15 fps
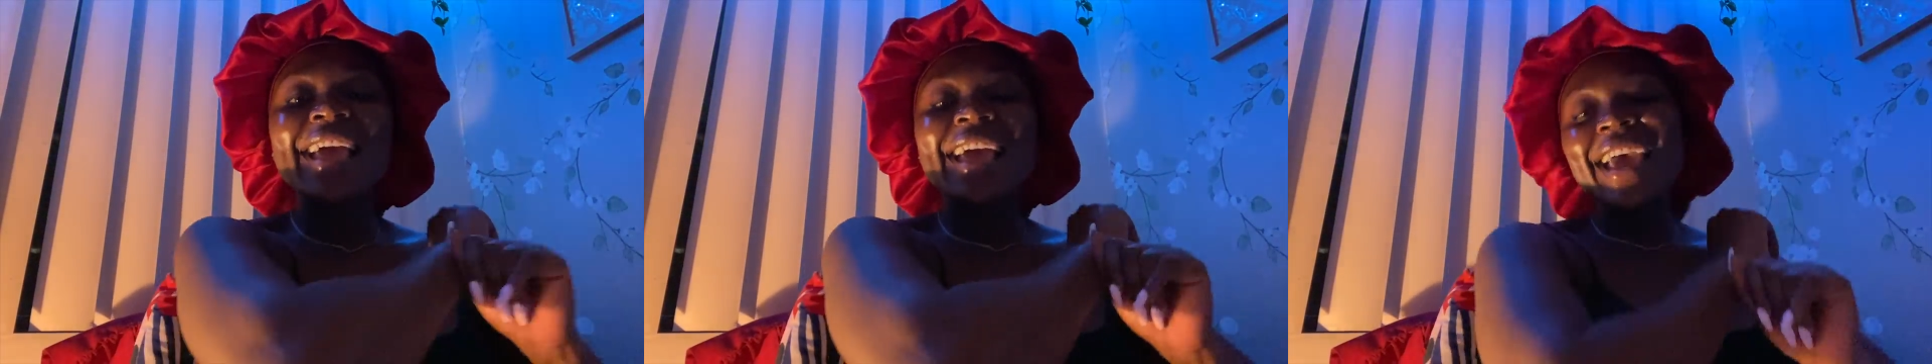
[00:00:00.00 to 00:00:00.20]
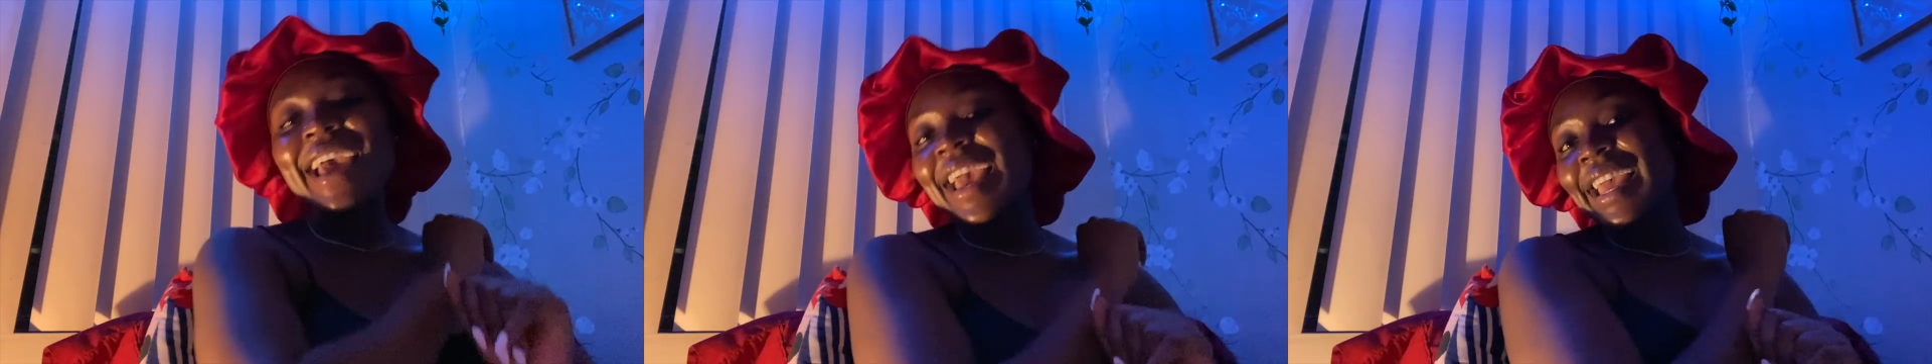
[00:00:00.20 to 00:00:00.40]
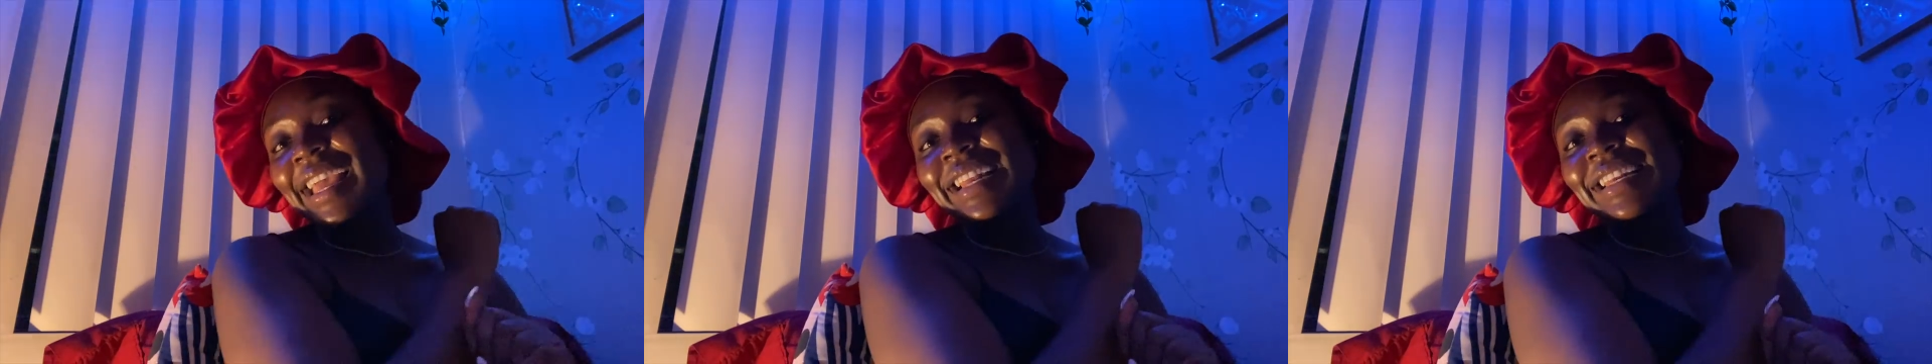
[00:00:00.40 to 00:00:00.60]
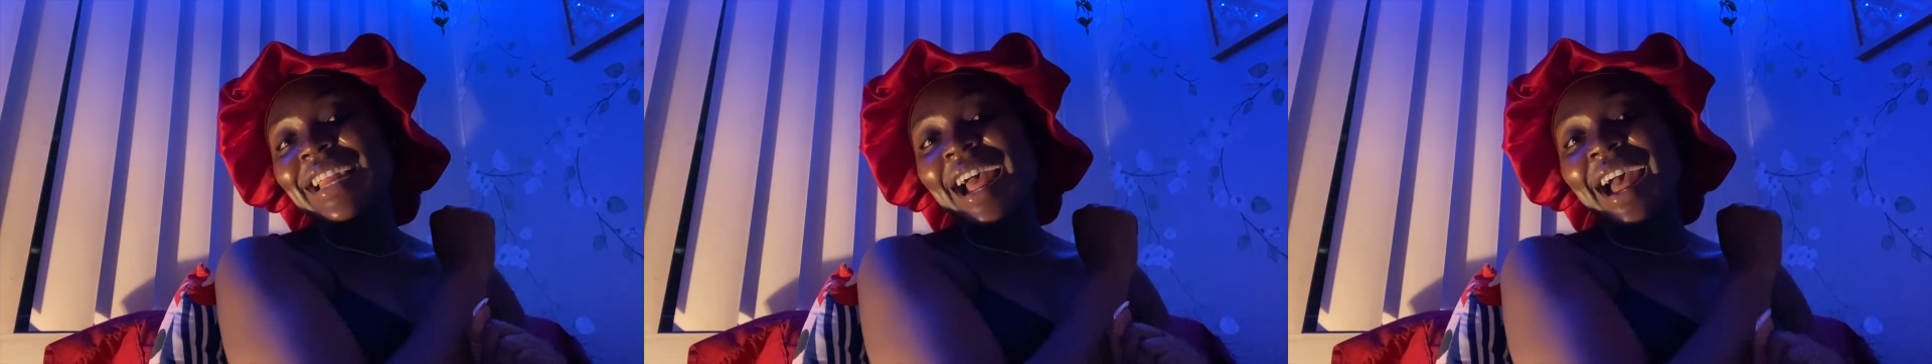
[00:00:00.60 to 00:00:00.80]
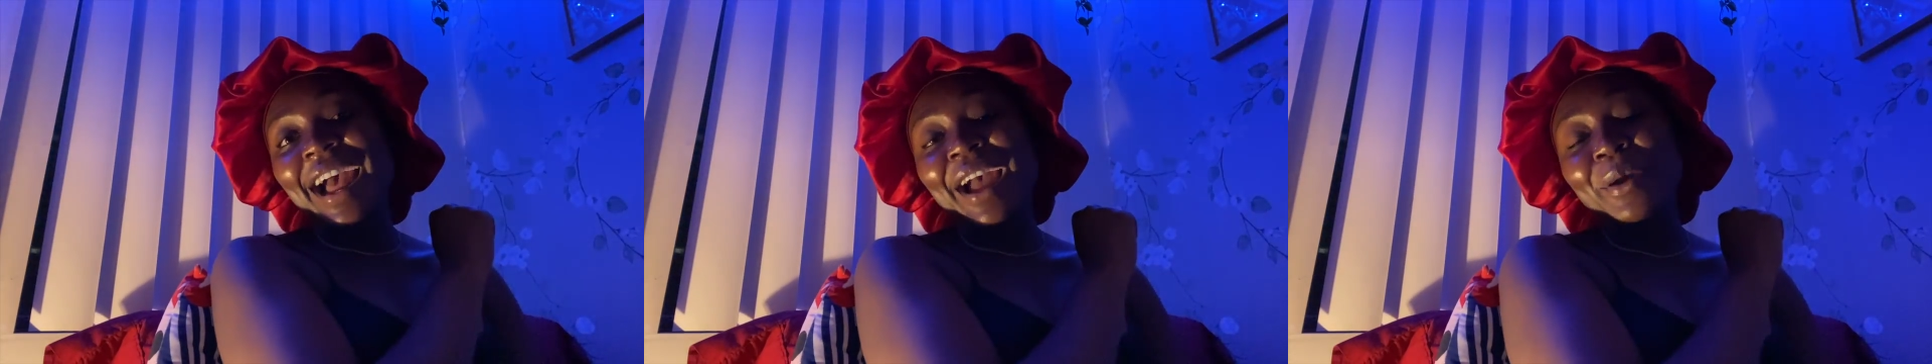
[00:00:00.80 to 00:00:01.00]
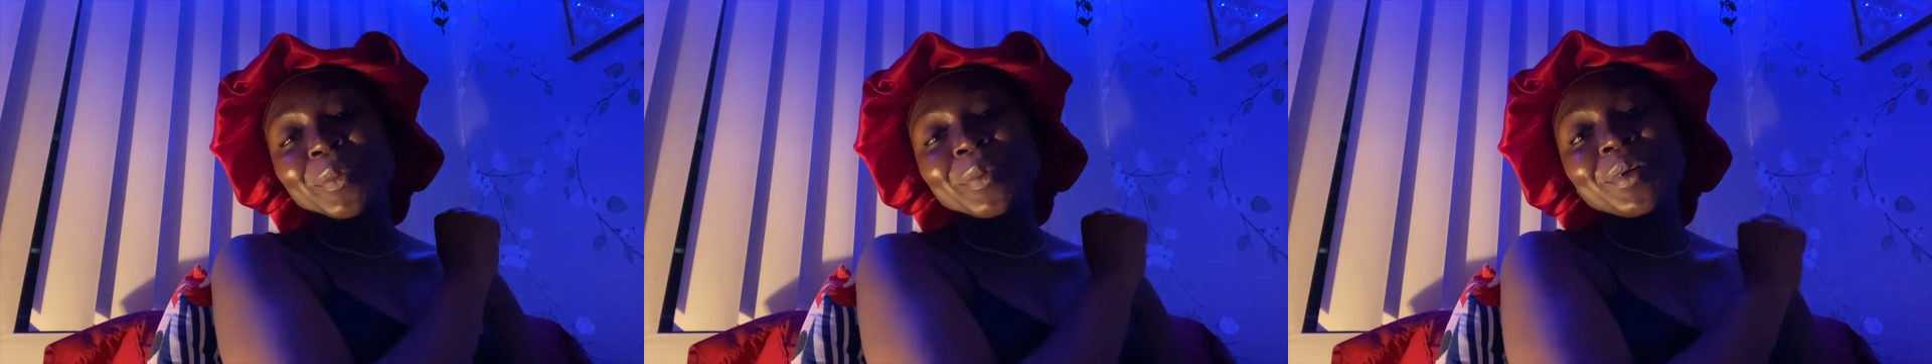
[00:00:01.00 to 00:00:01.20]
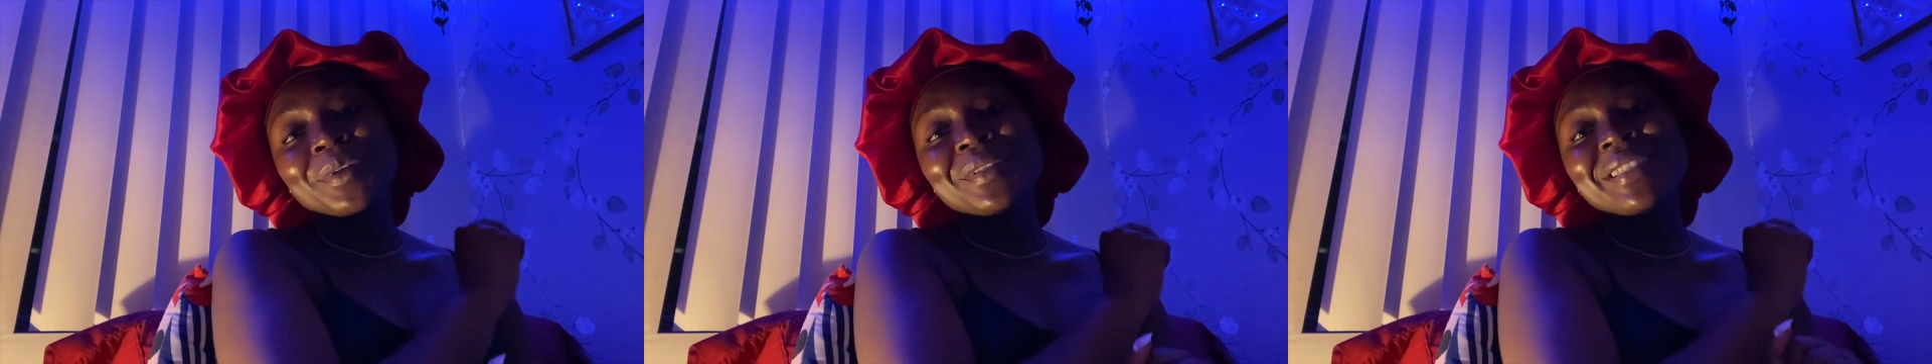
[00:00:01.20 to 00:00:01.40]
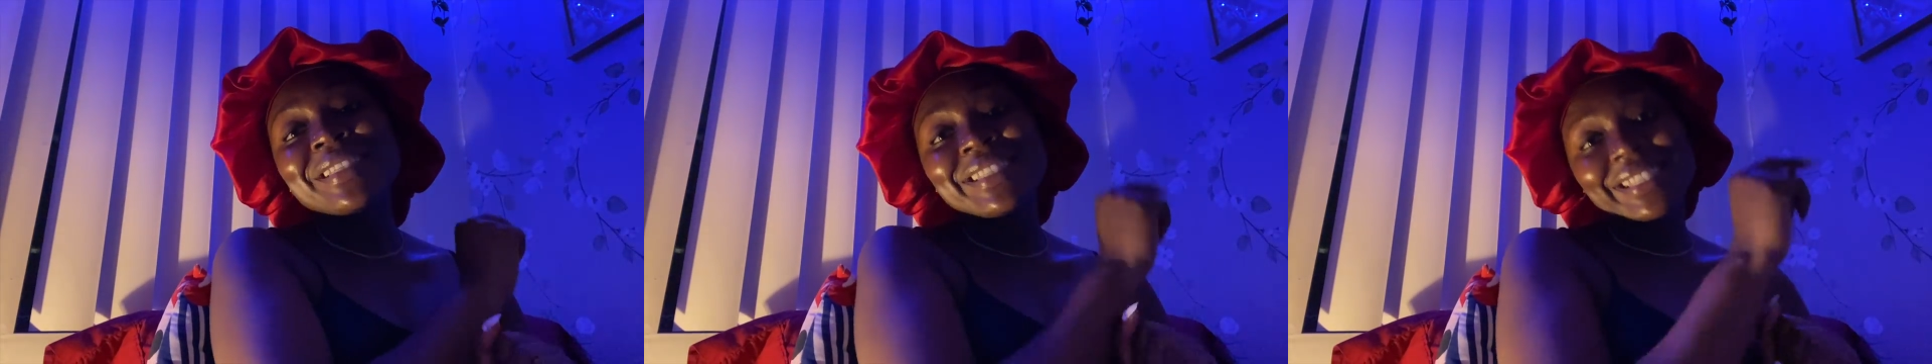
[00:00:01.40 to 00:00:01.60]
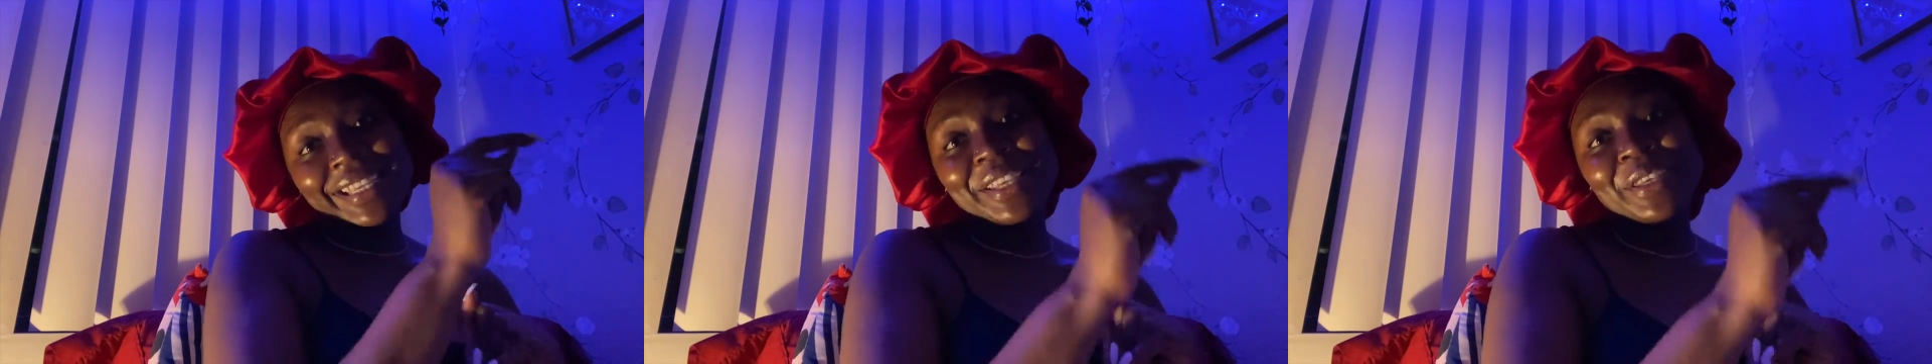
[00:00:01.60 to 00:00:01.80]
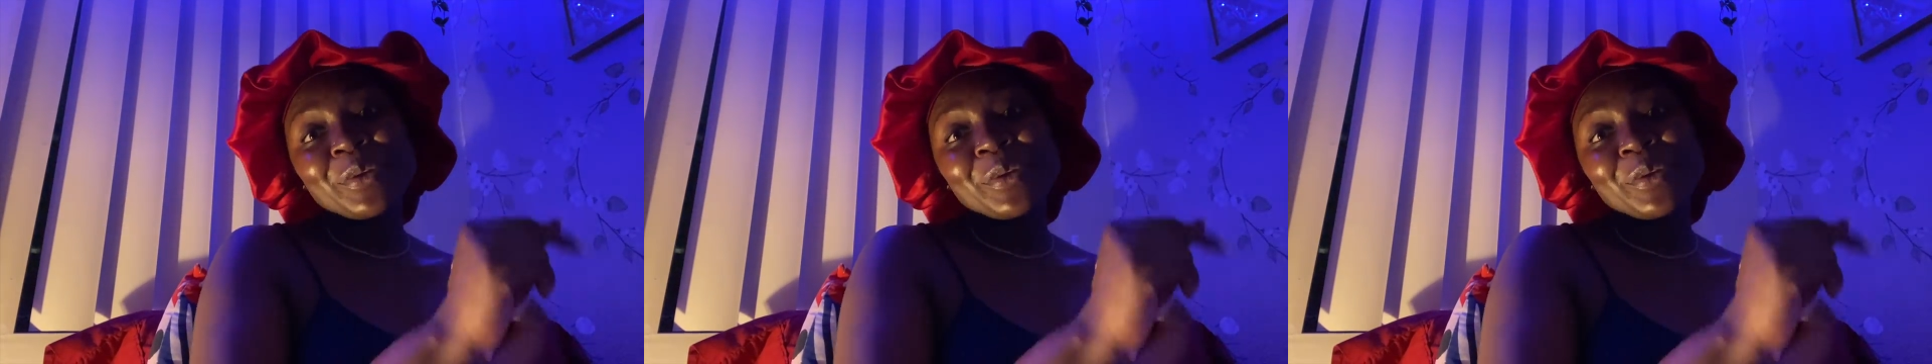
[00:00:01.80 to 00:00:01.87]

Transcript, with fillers: and i will see